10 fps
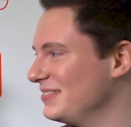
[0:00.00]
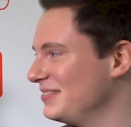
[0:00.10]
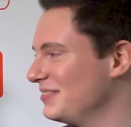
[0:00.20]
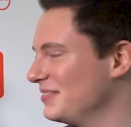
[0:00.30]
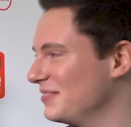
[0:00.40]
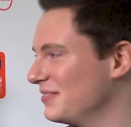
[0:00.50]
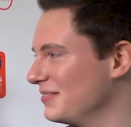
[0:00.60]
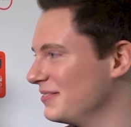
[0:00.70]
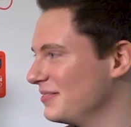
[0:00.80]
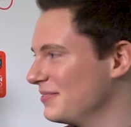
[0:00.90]

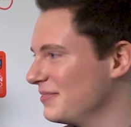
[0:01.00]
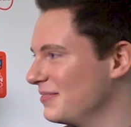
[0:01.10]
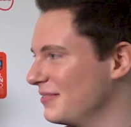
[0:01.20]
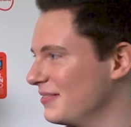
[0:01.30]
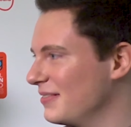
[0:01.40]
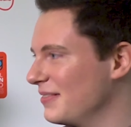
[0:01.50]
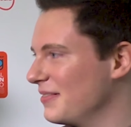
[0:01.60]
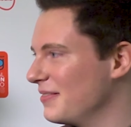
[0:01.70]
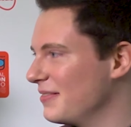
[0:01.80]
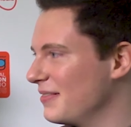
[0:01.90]

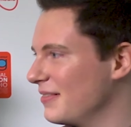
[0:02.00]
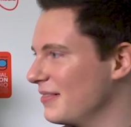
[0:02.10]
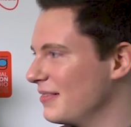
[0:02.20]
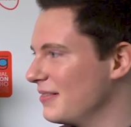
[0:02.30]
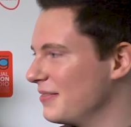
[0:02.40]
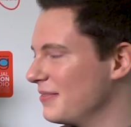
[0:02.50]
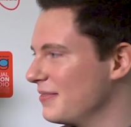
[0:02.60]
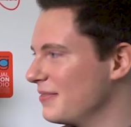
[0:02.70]
(not speaking)